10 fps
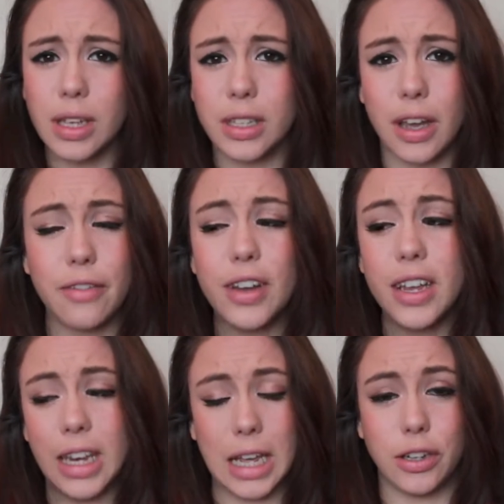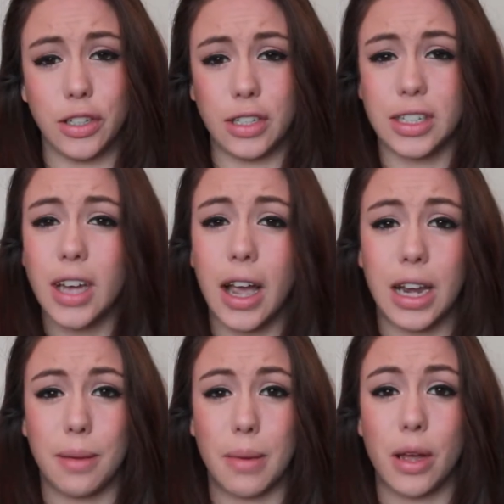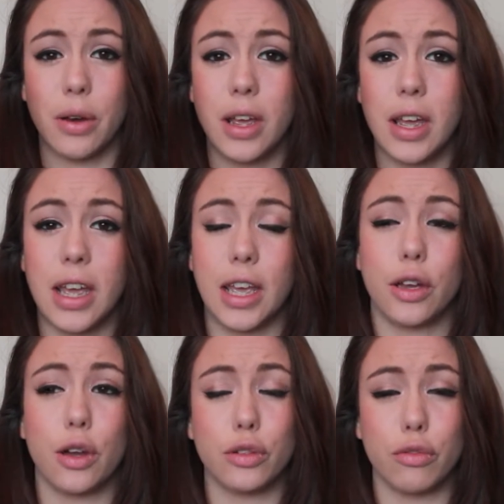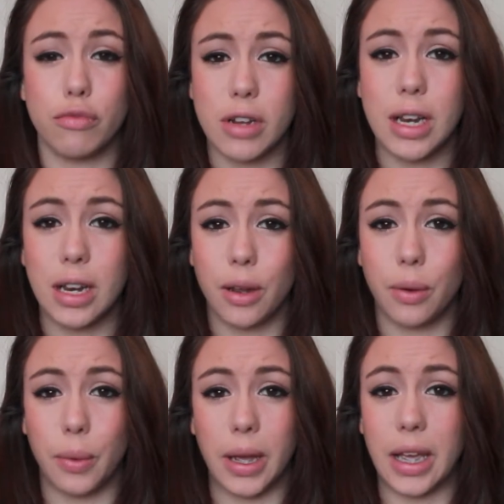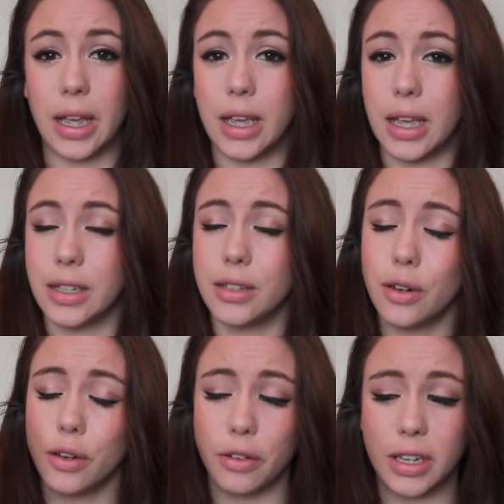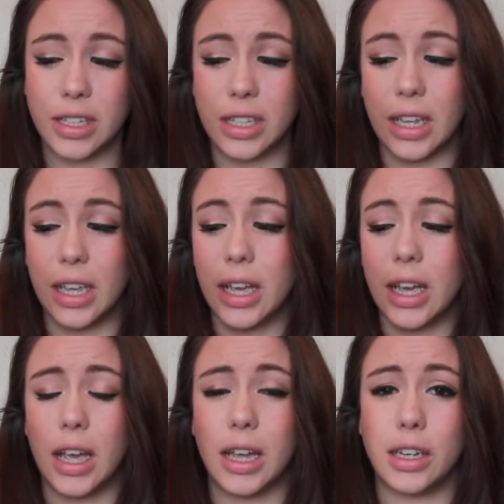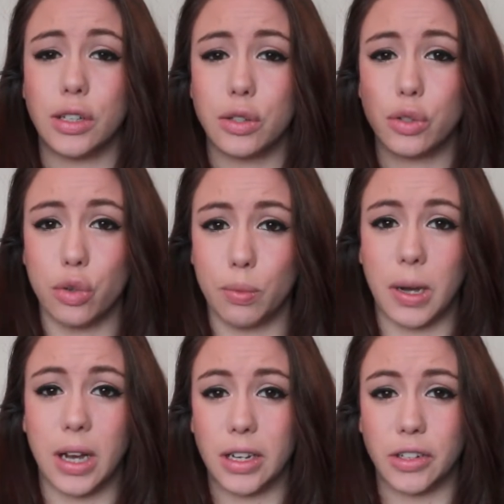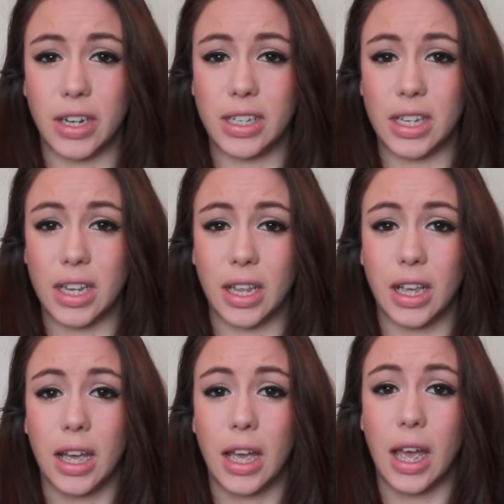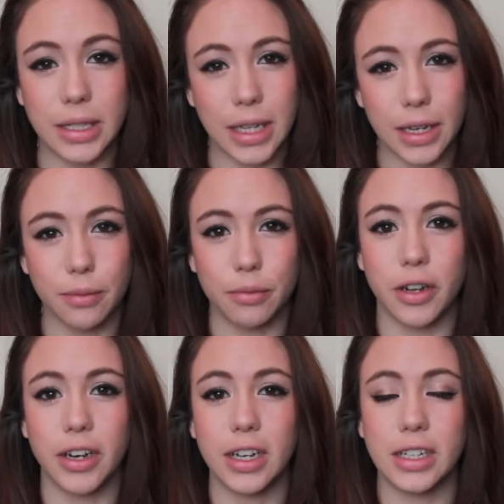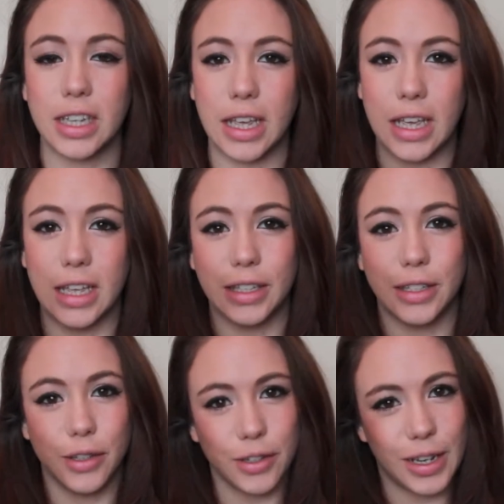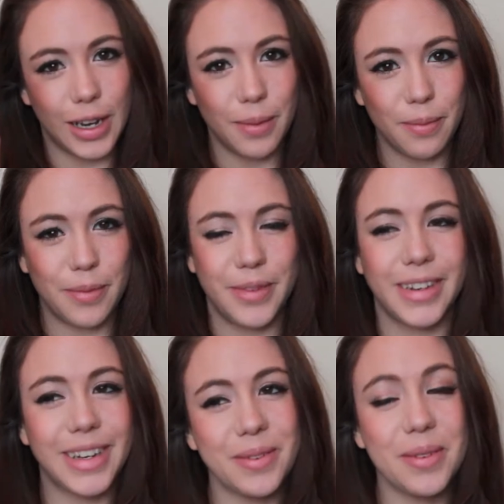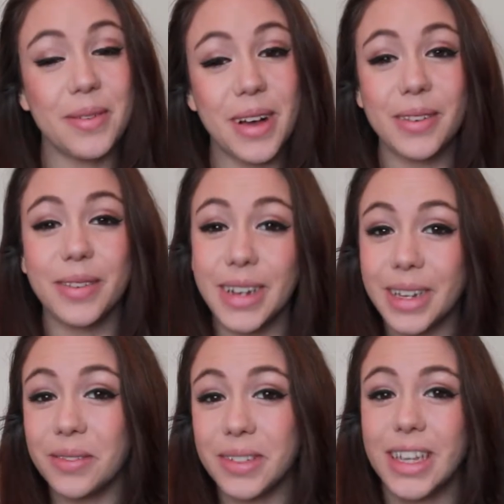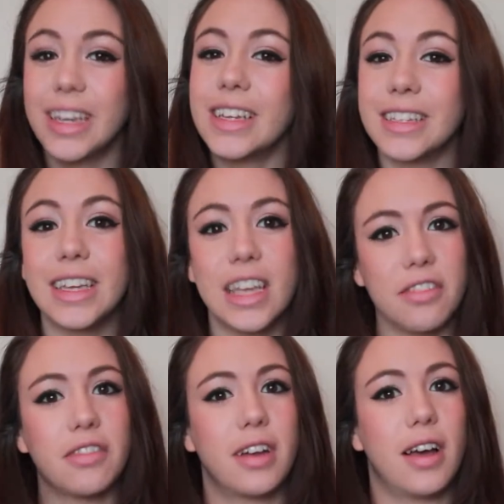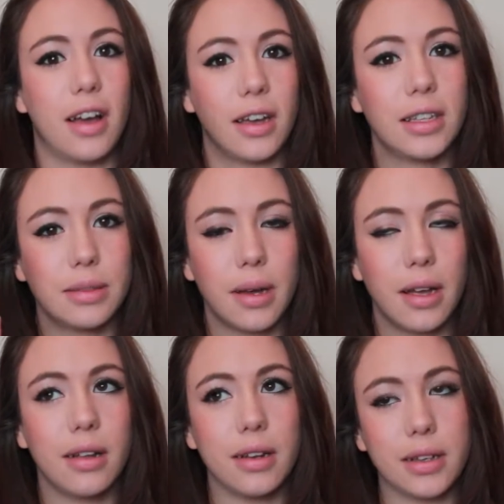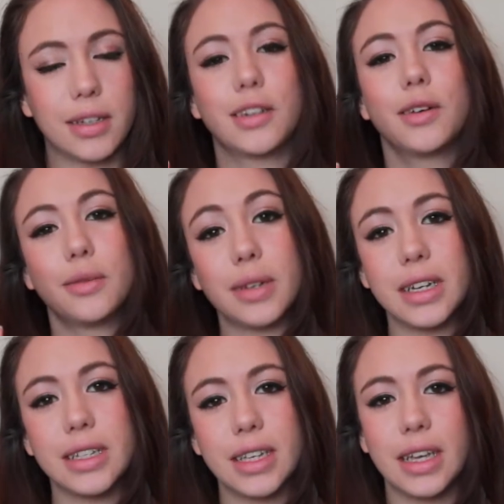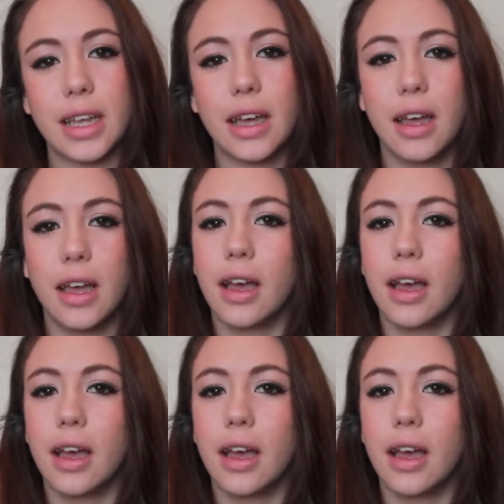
So I've learnt now to use a tiny amount. It goes a really long way. It's not greasy and it's super hydrating. The second product is Dr. Lipp Nipple Balm for lips. So even I smile and giggle when I say that.